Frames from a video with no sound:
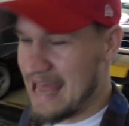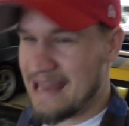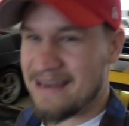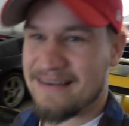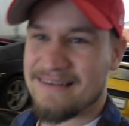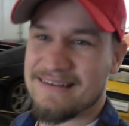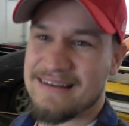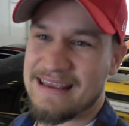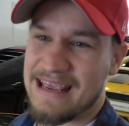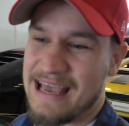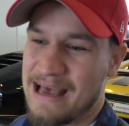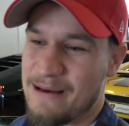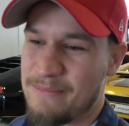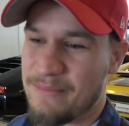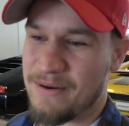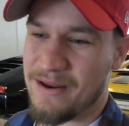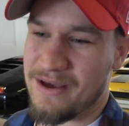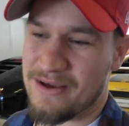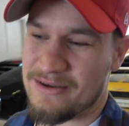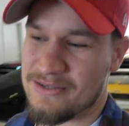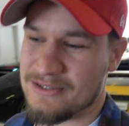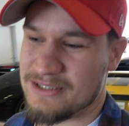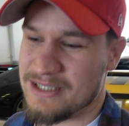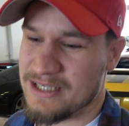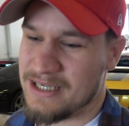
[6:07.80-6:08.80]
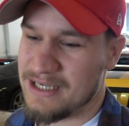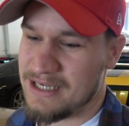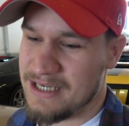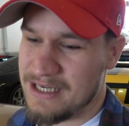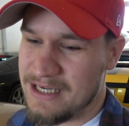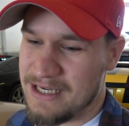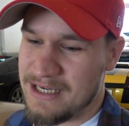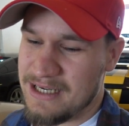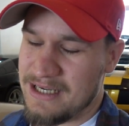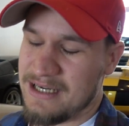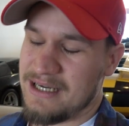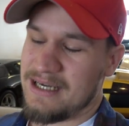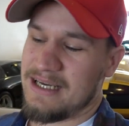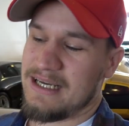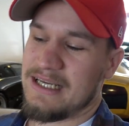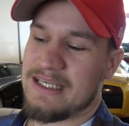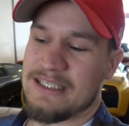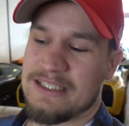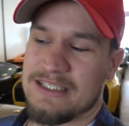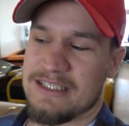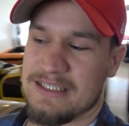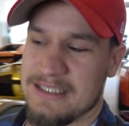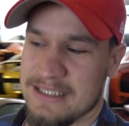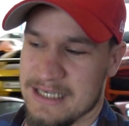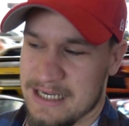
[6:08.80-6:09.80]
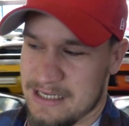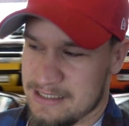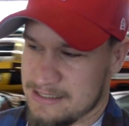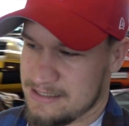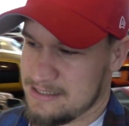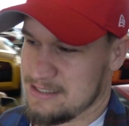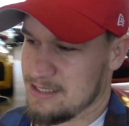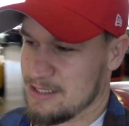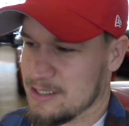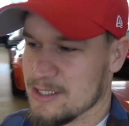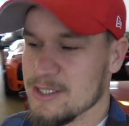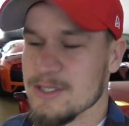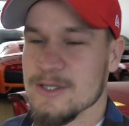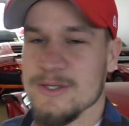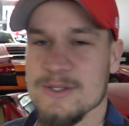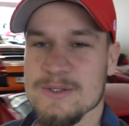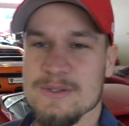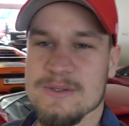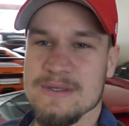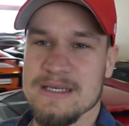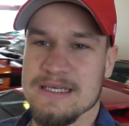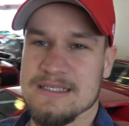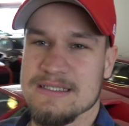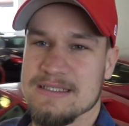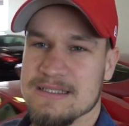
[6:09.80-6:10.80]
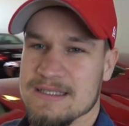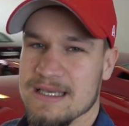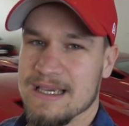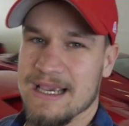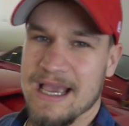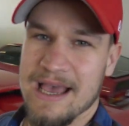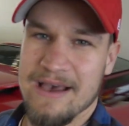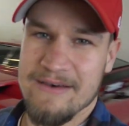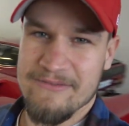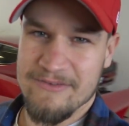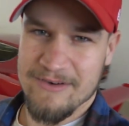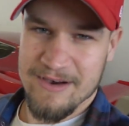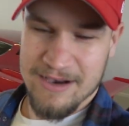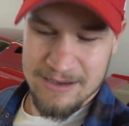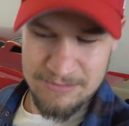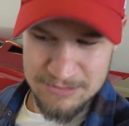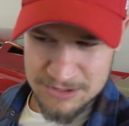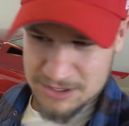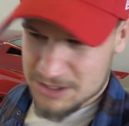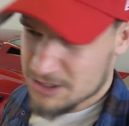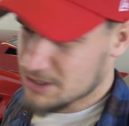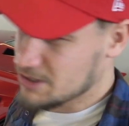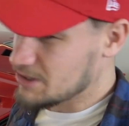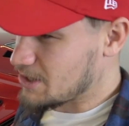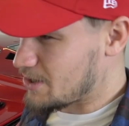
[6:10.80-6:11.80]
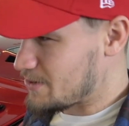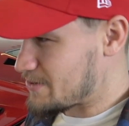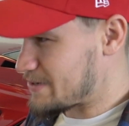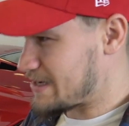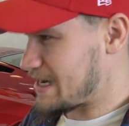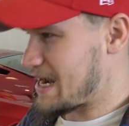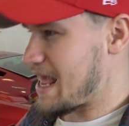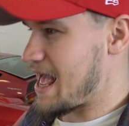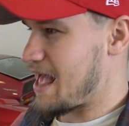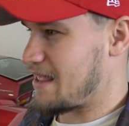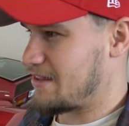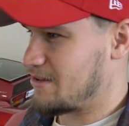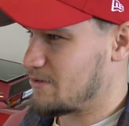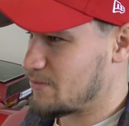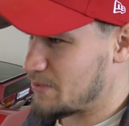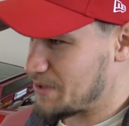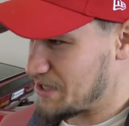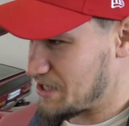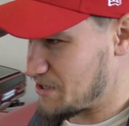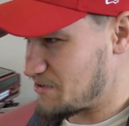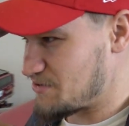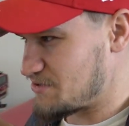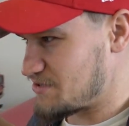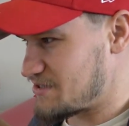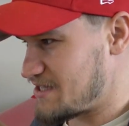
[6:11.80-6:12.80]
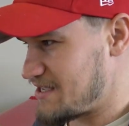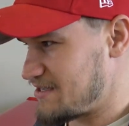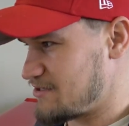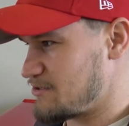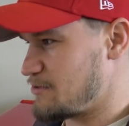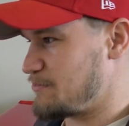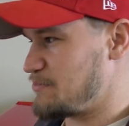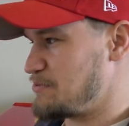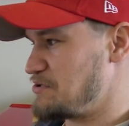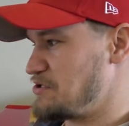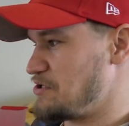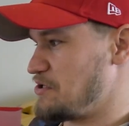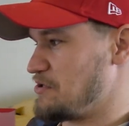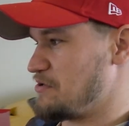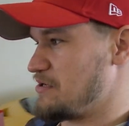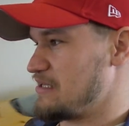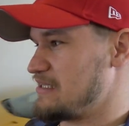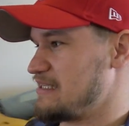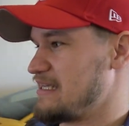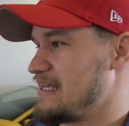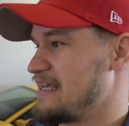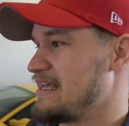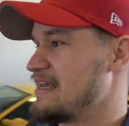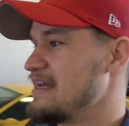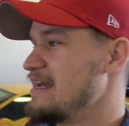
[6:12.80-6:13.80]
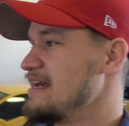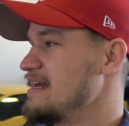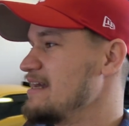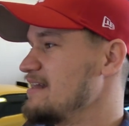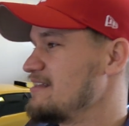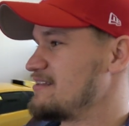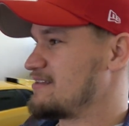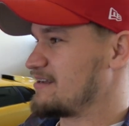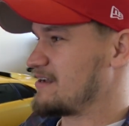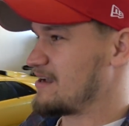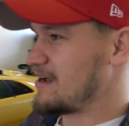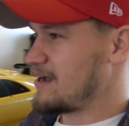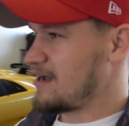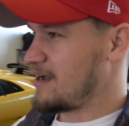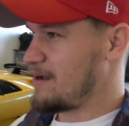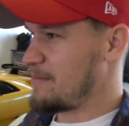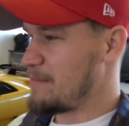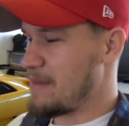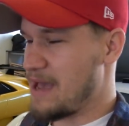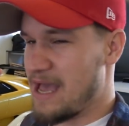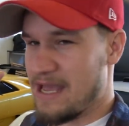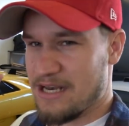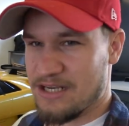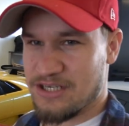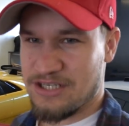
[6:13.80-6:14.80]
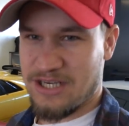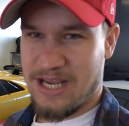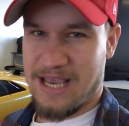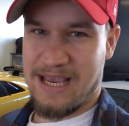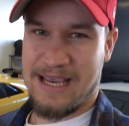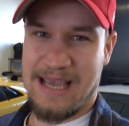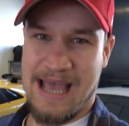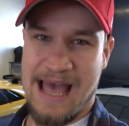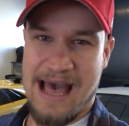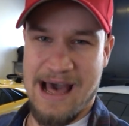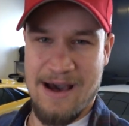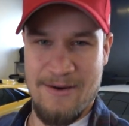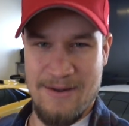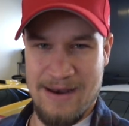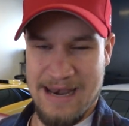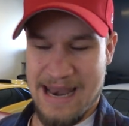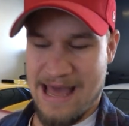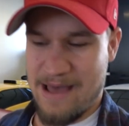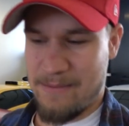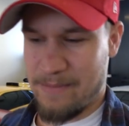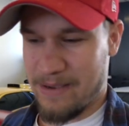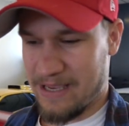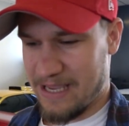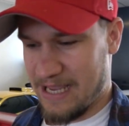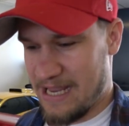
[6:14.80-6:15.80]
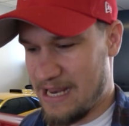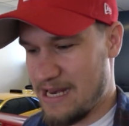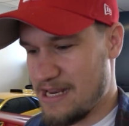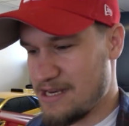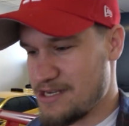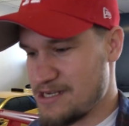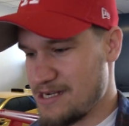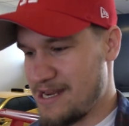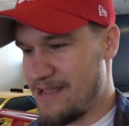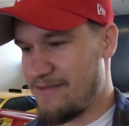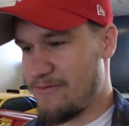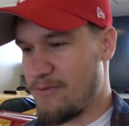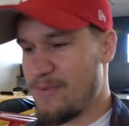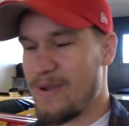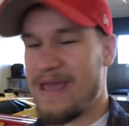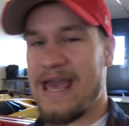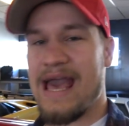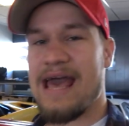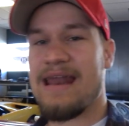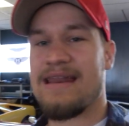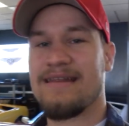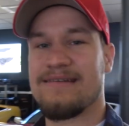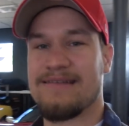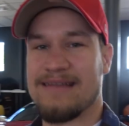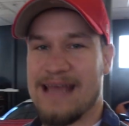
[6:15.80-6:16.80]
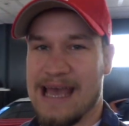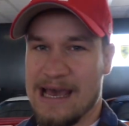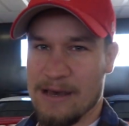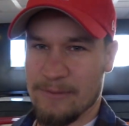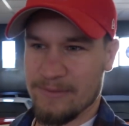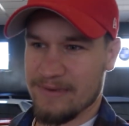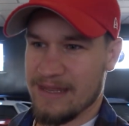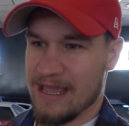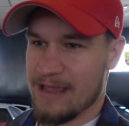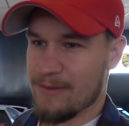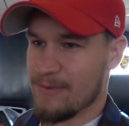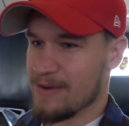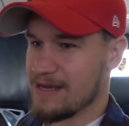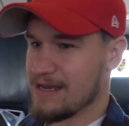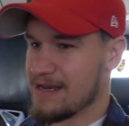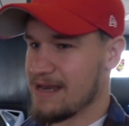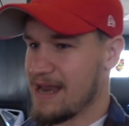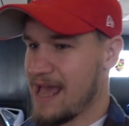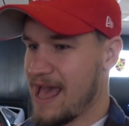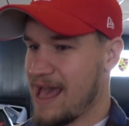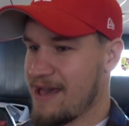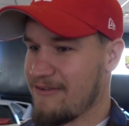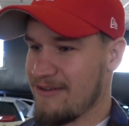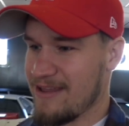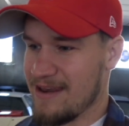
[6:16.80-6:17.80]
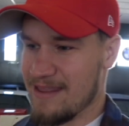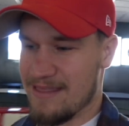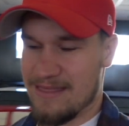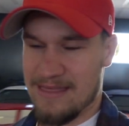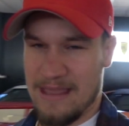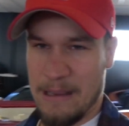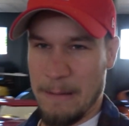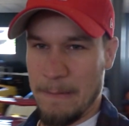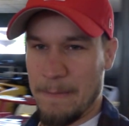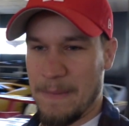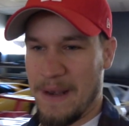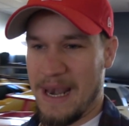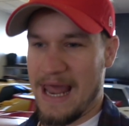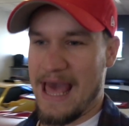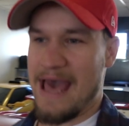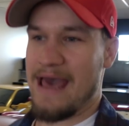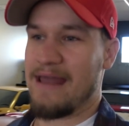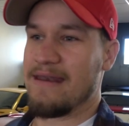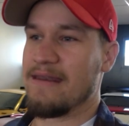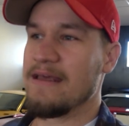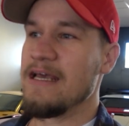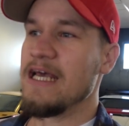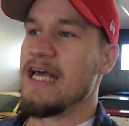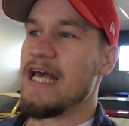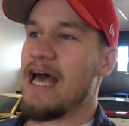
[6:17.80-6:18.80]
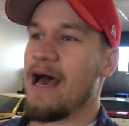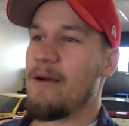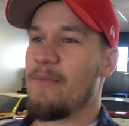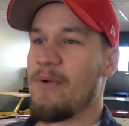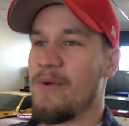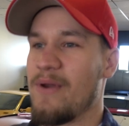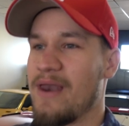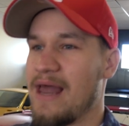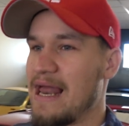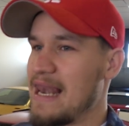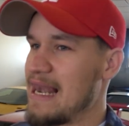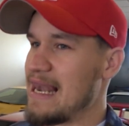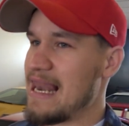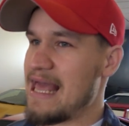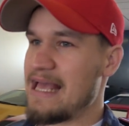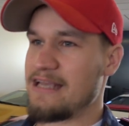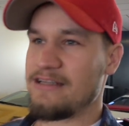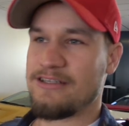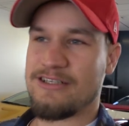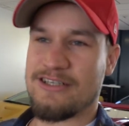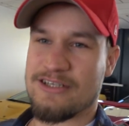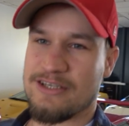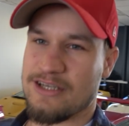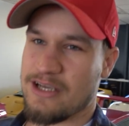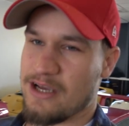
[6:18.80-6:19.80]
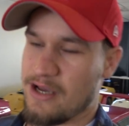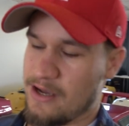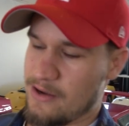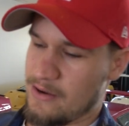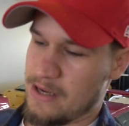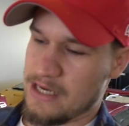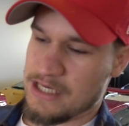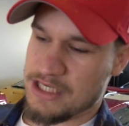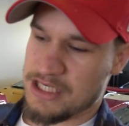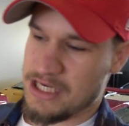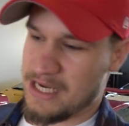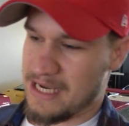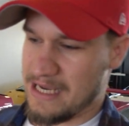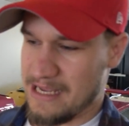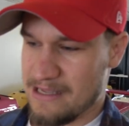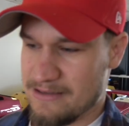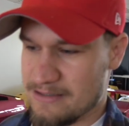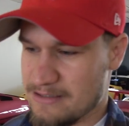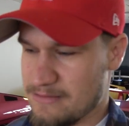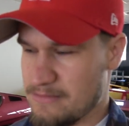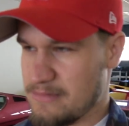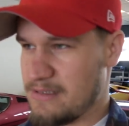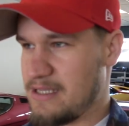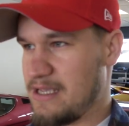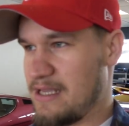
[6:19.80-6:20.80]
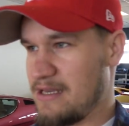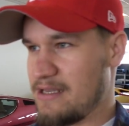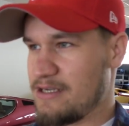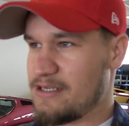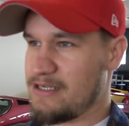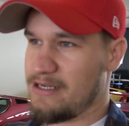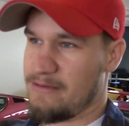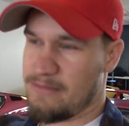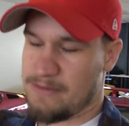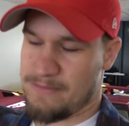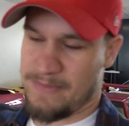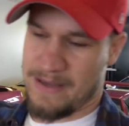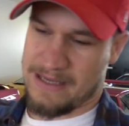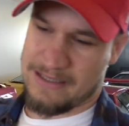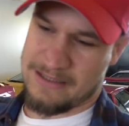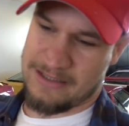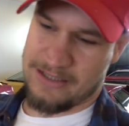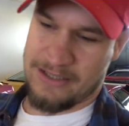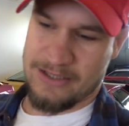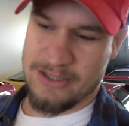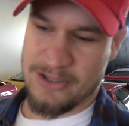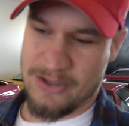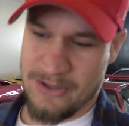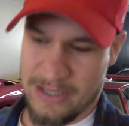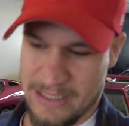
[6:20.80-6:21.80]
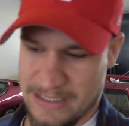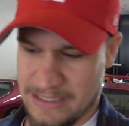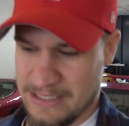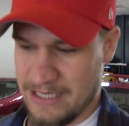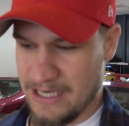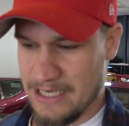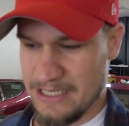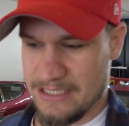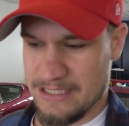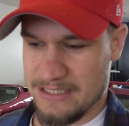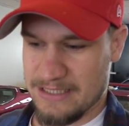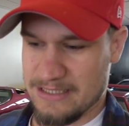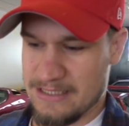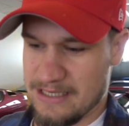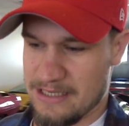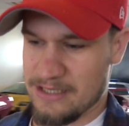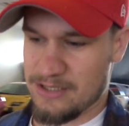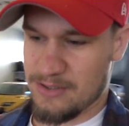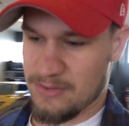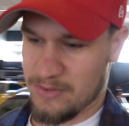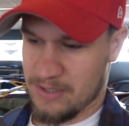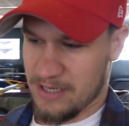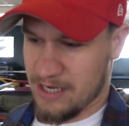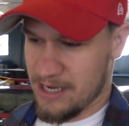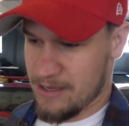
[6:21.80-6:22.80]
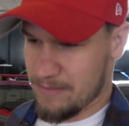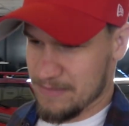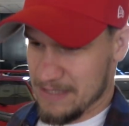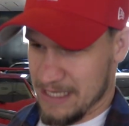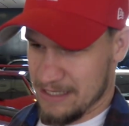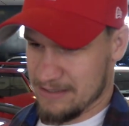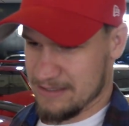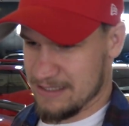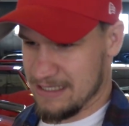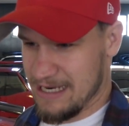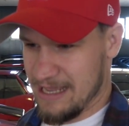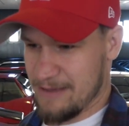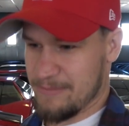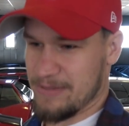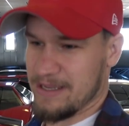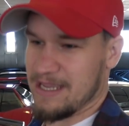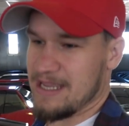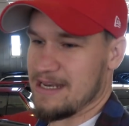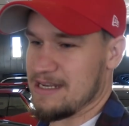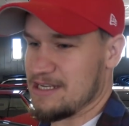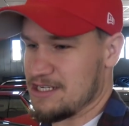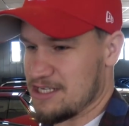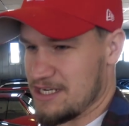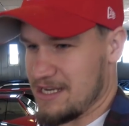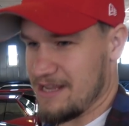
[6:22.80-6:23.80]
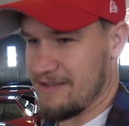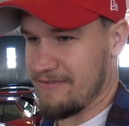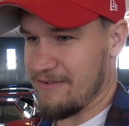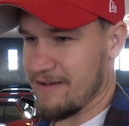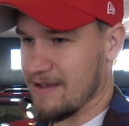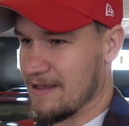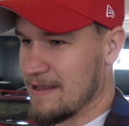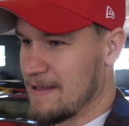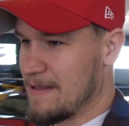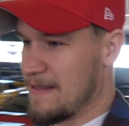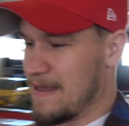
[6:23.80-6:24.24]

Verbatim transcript: and Diablos, it's just the coolest thing ever. I'm so glad that we used this opportunity to come and check out Lamborghini Geneva. We had a down day, we didn't have anything planned, and we were like, let's just go and check out some dealerships. Bastian got in touch and said, do you want to come down to Lamborghini Geneva?